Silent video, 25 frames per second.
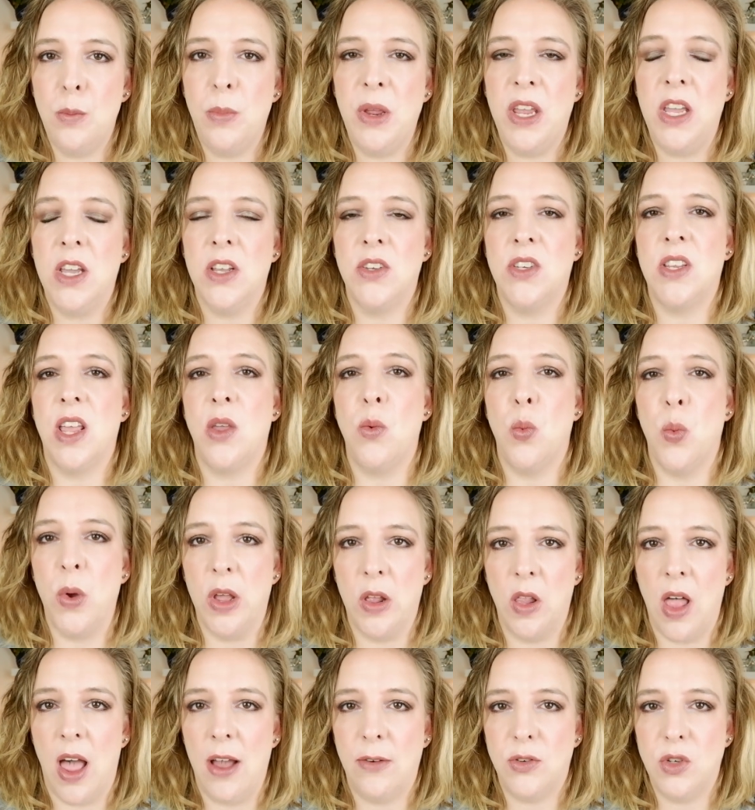because they
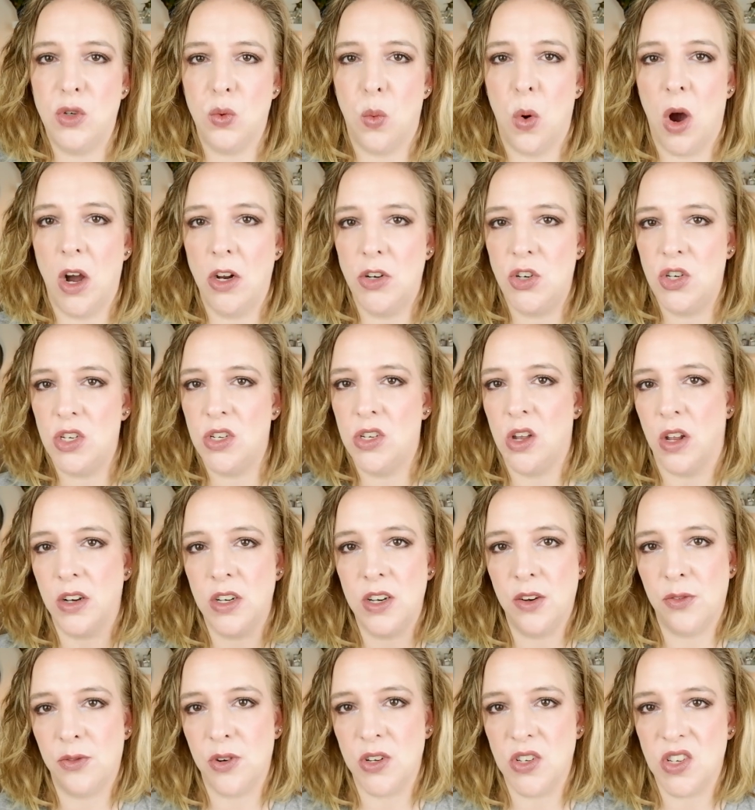will have swatches on
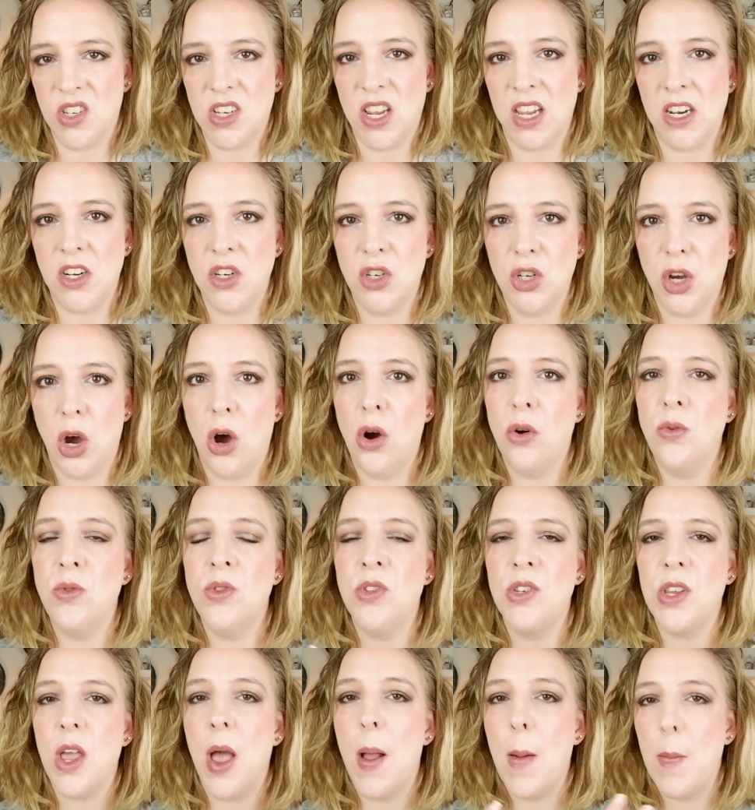different skin
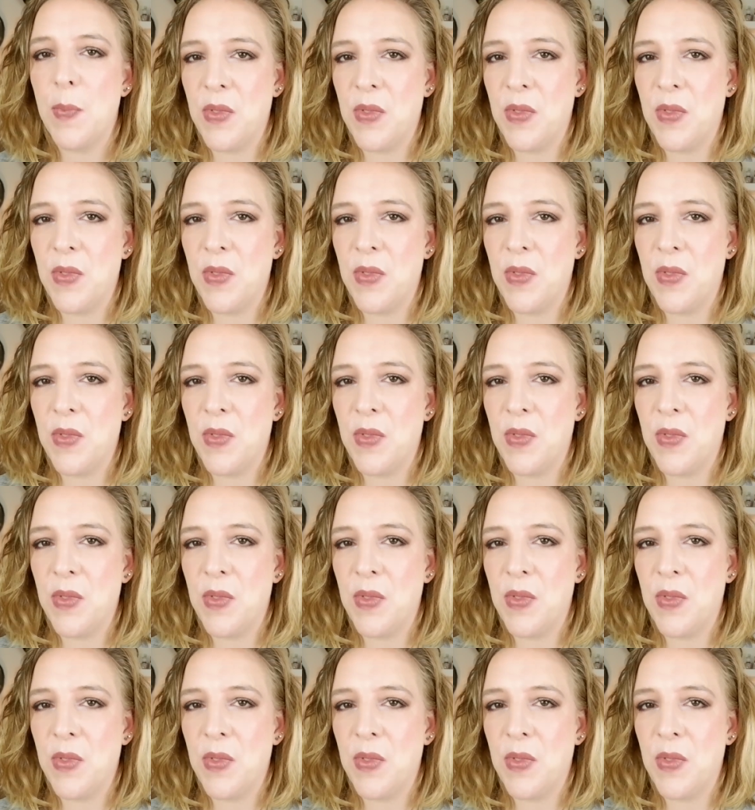tones